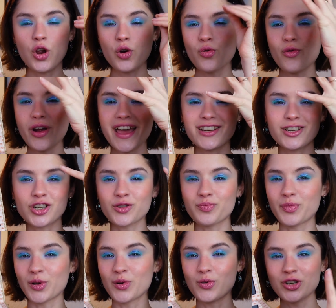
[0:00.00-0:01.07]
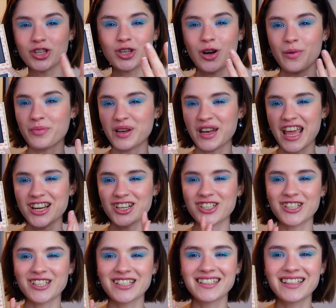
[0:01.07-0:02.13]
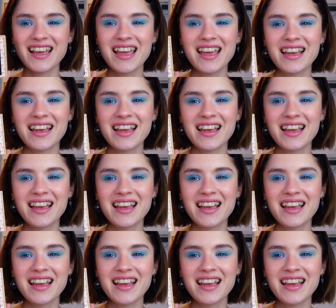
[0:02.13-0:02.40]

reddish bluish combination.